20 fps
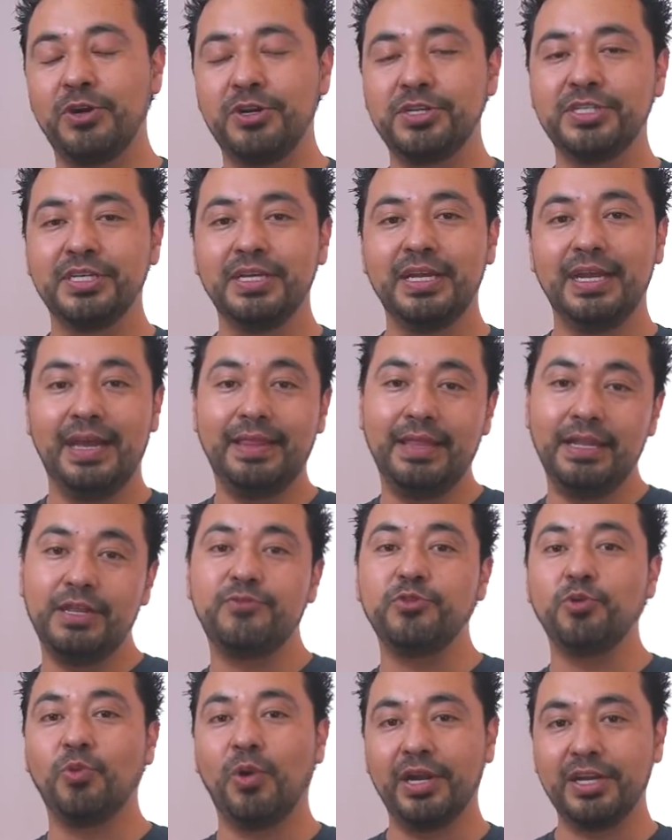first, and then
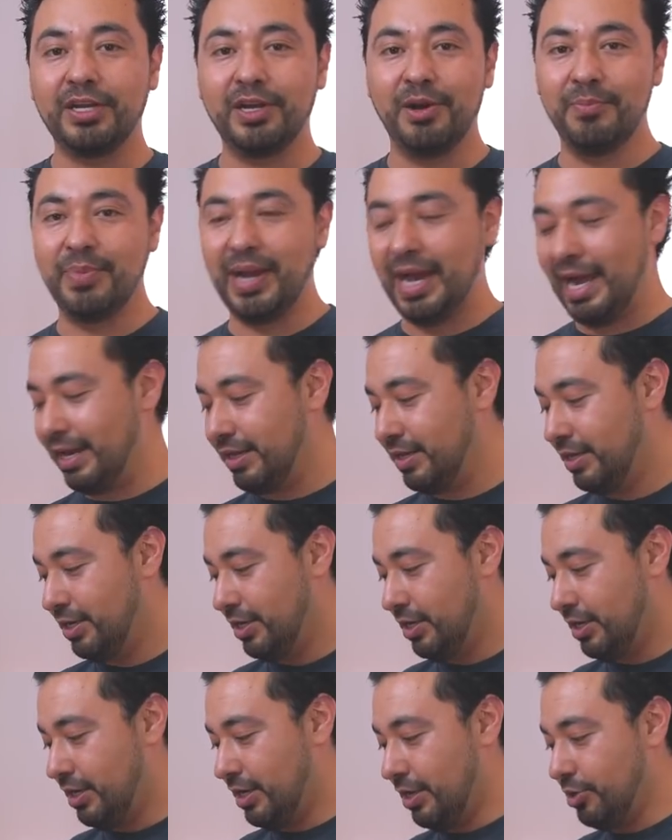if you want to come back,
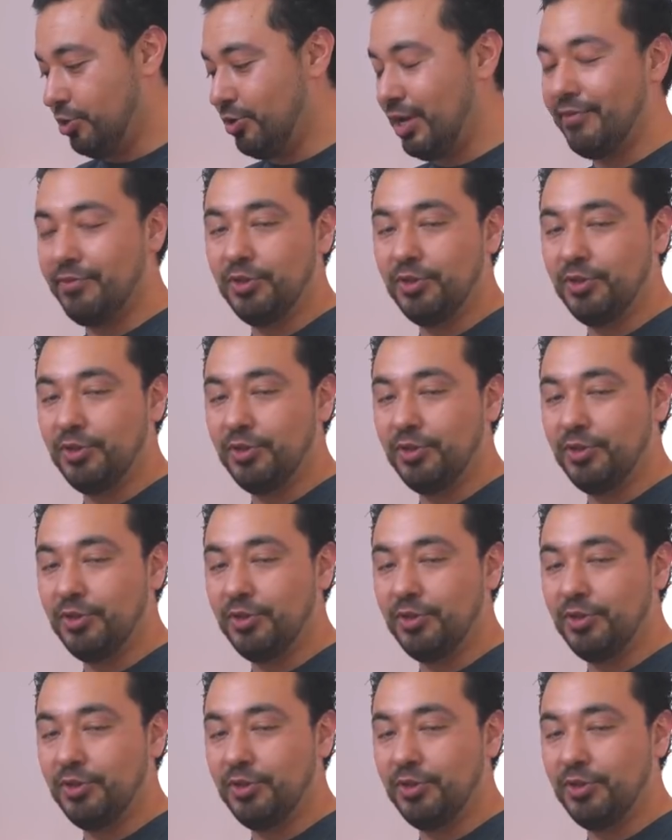you